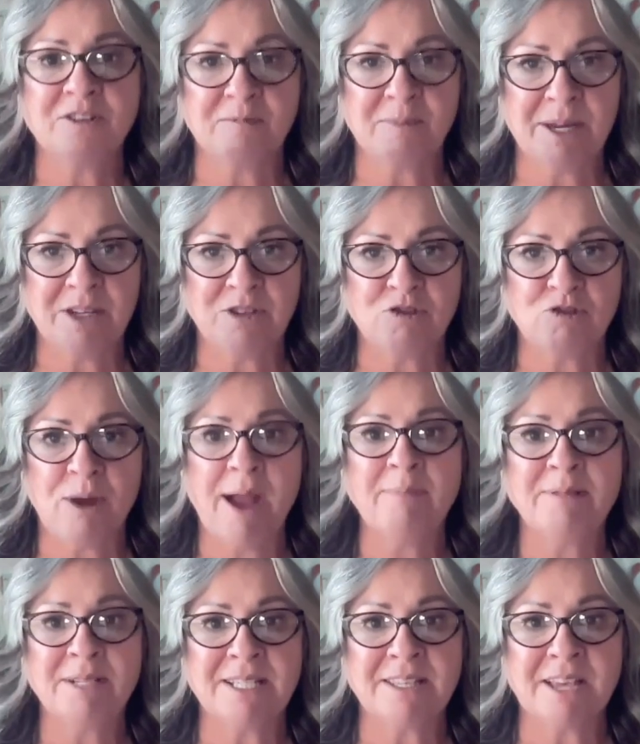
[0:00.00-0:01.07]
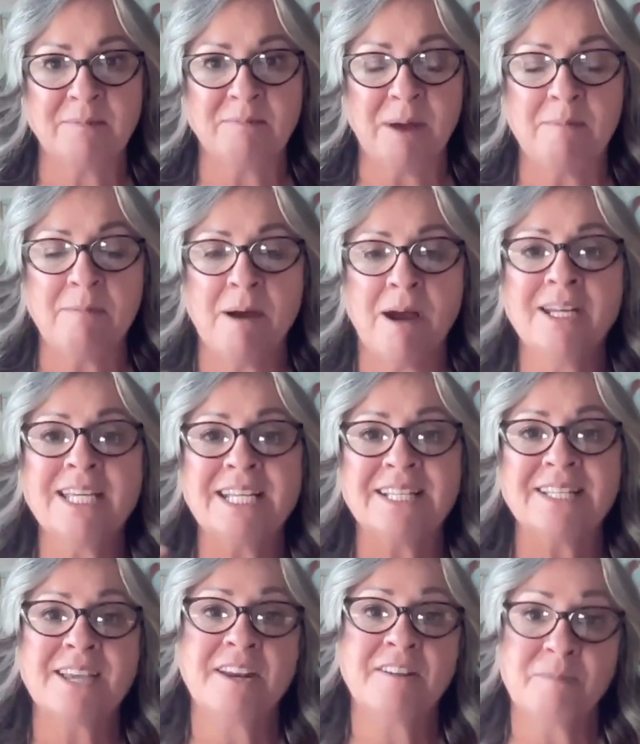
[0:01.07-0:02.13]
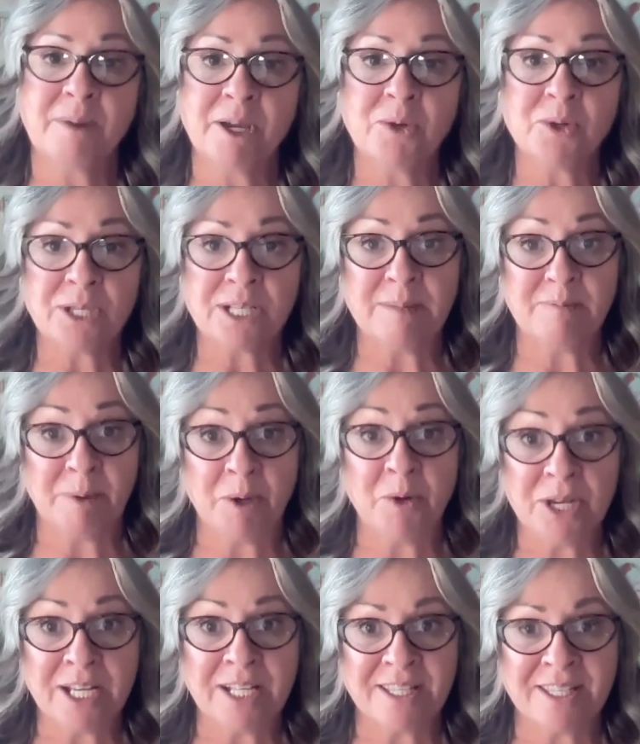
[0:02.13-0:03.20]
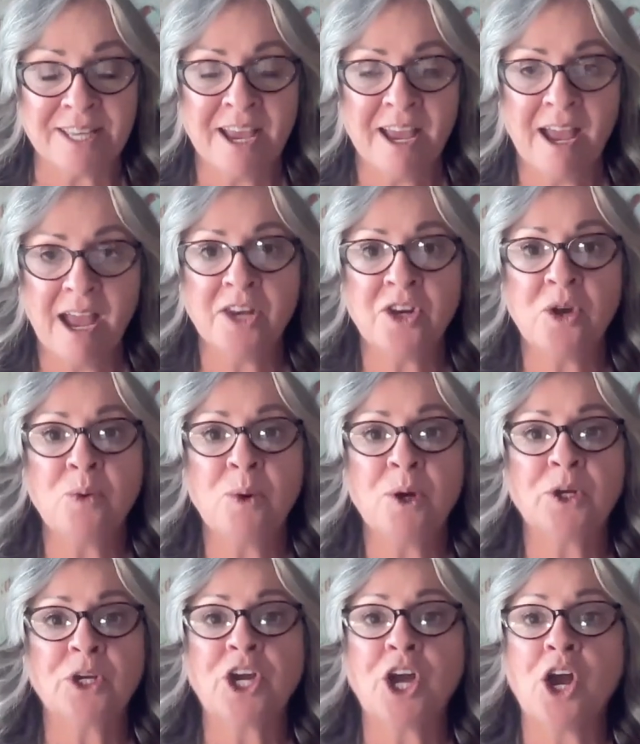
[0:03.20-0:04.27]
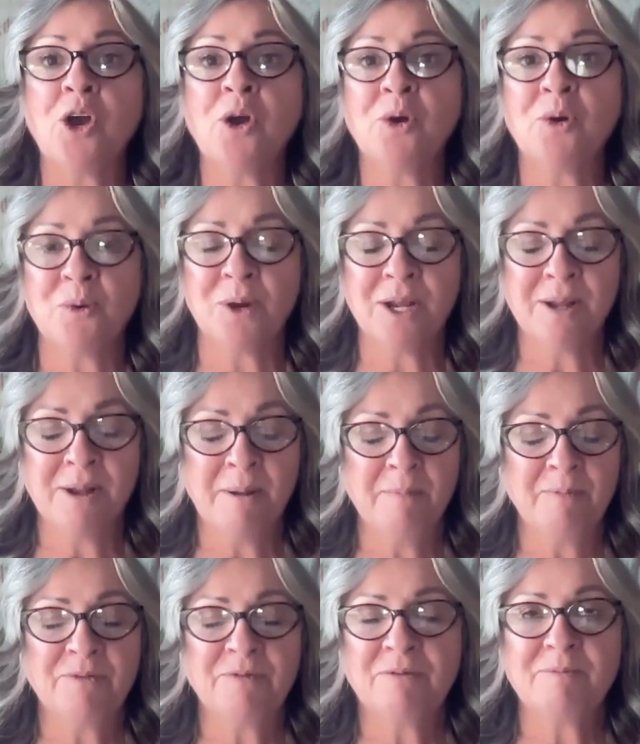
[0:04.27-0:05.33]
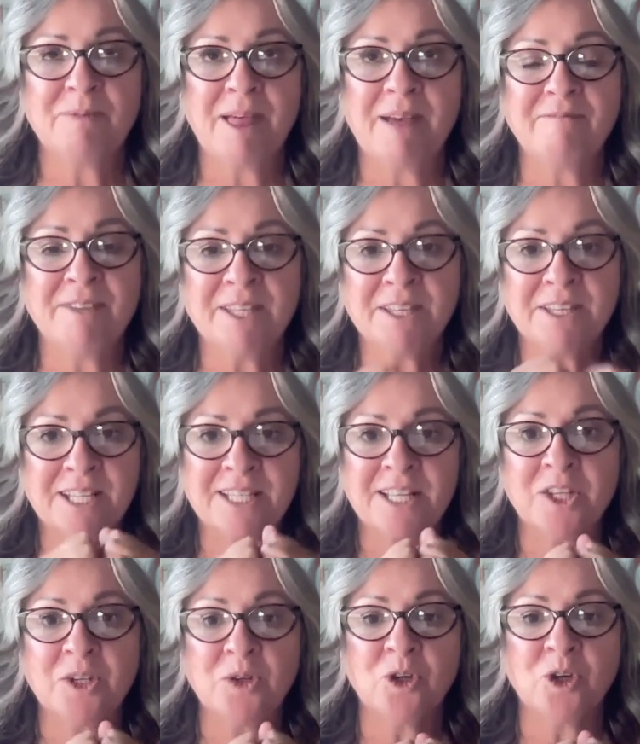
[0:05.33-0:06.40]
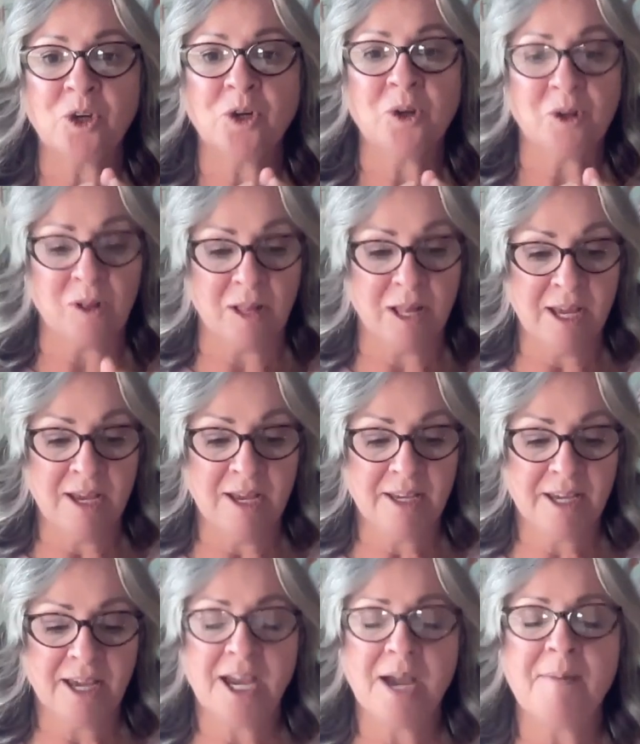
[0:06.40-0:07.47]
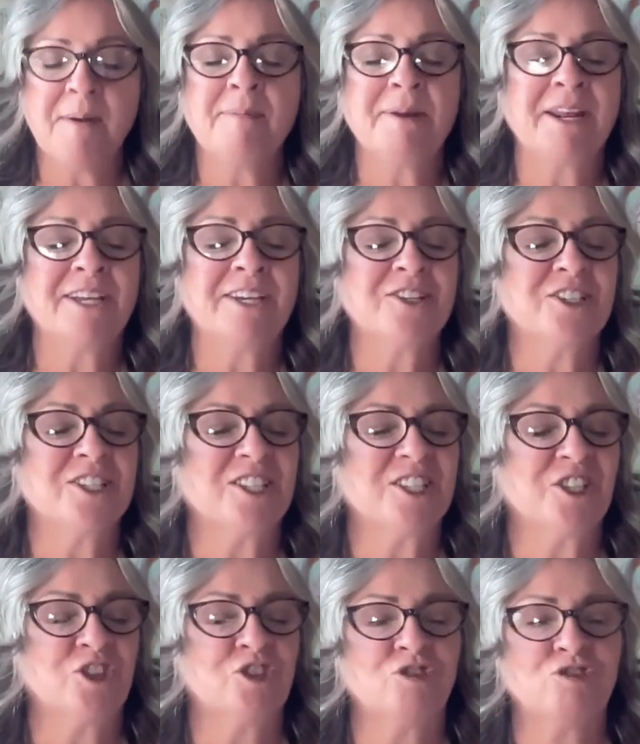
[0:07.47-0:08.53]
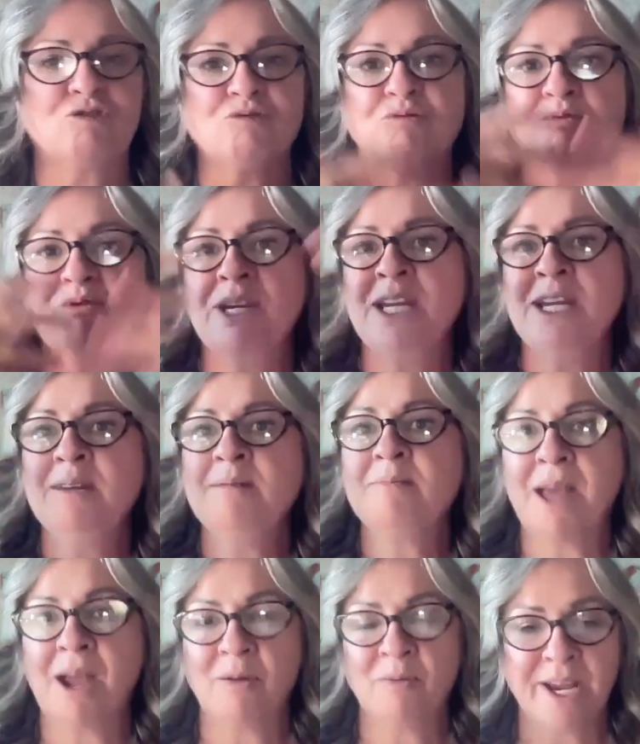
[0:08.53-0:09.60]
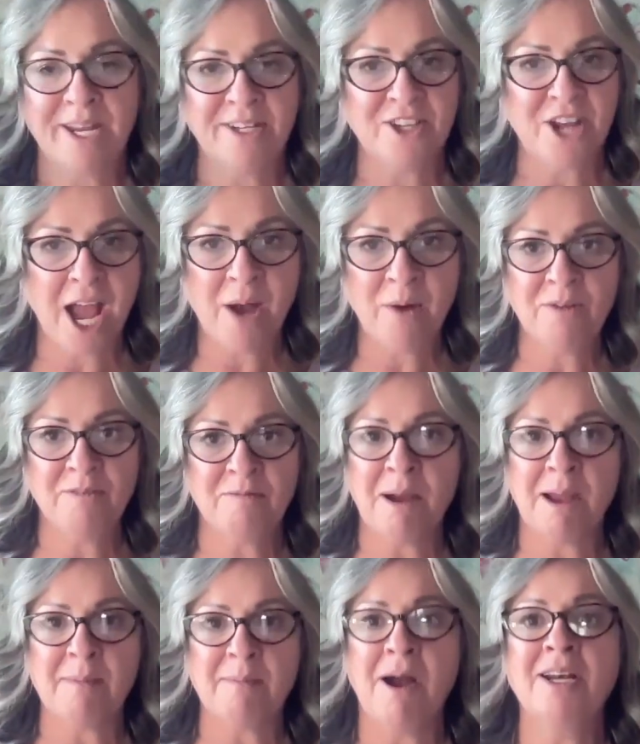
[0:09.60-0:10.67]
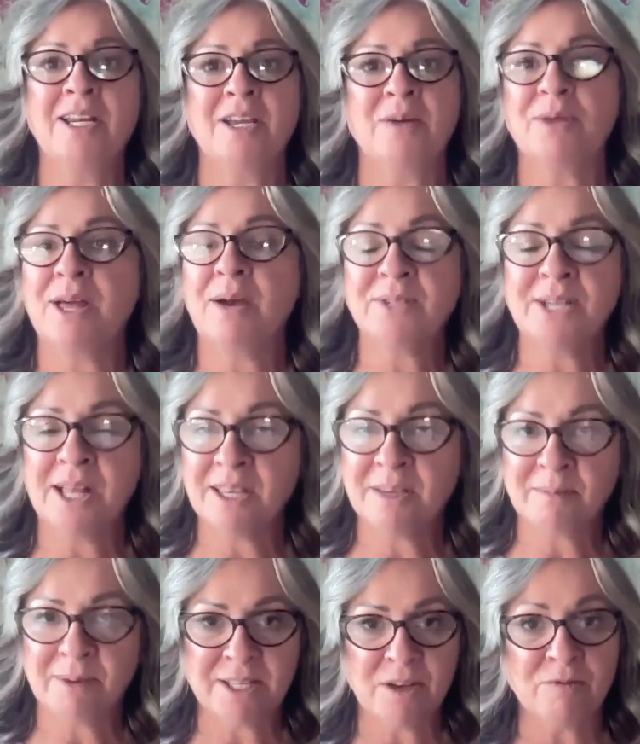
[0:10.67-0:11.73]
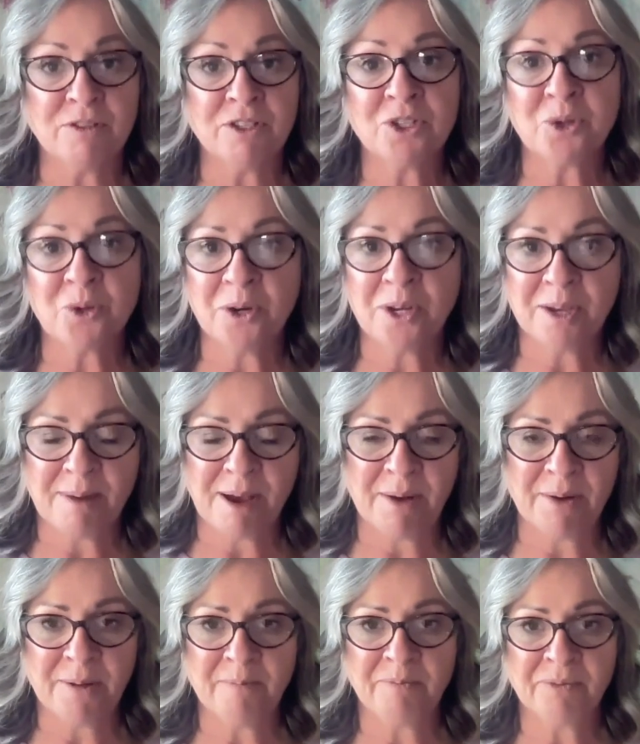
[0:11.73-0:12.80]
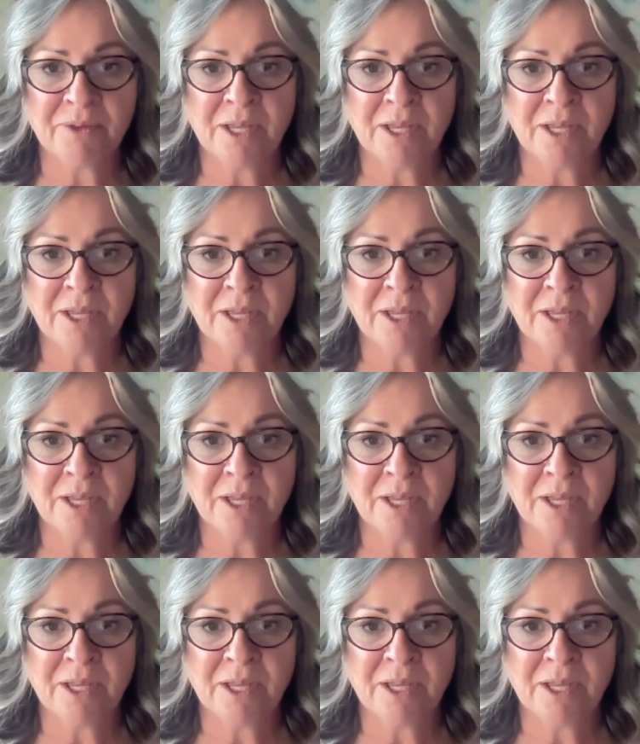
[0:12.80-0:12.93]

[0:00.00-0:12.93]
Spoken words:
of being trapped inside my body, inside of my own experience, and nowhere to go. That feeling as a little girl can come up, and I can just scream that rage out of my body without telling myself a story about it.